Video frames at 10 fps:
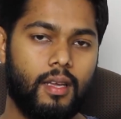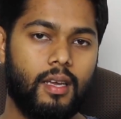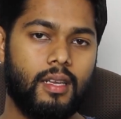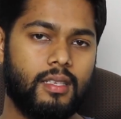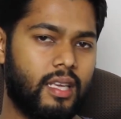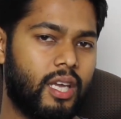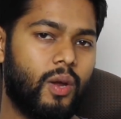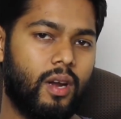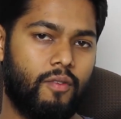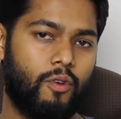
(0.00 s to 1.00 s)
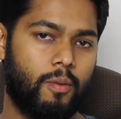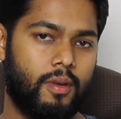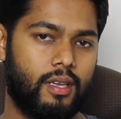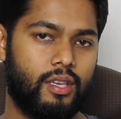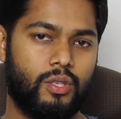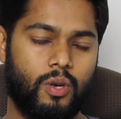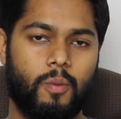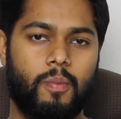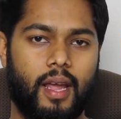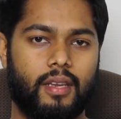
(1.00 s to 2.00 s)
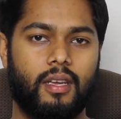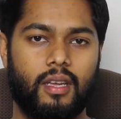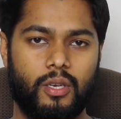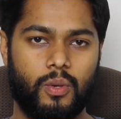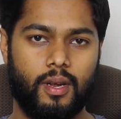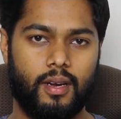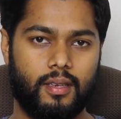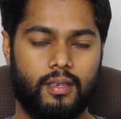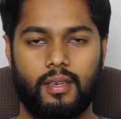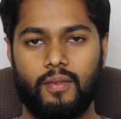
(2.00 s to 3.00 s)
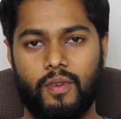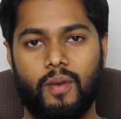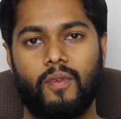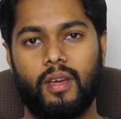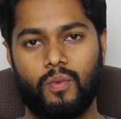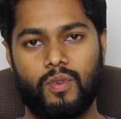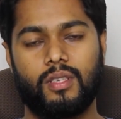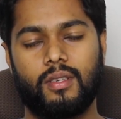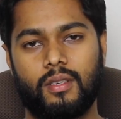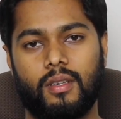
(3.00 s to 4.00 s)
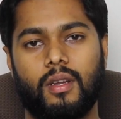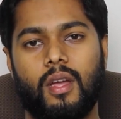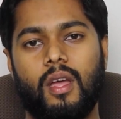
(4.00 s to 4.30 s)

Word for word: In a secured environment, it is not practical to connect uh, VMware vCenter